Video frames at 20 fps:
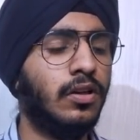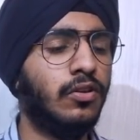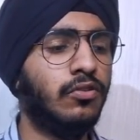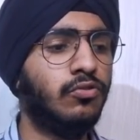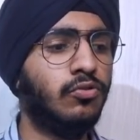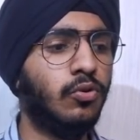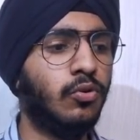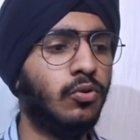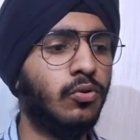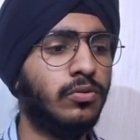
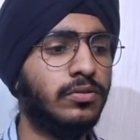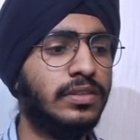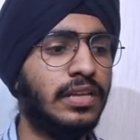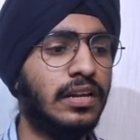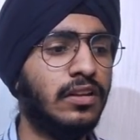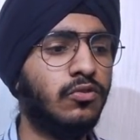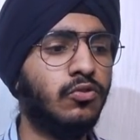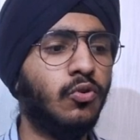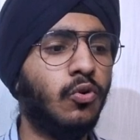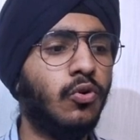so
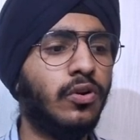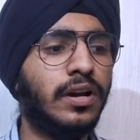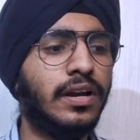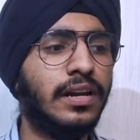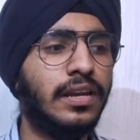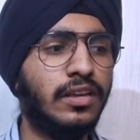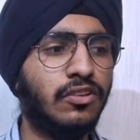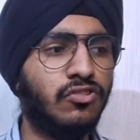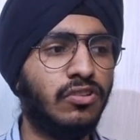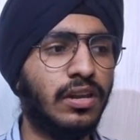there is no
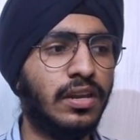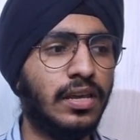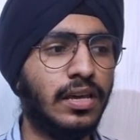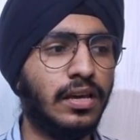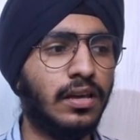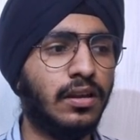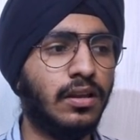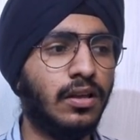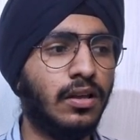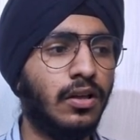condition
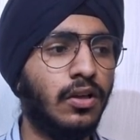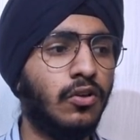here,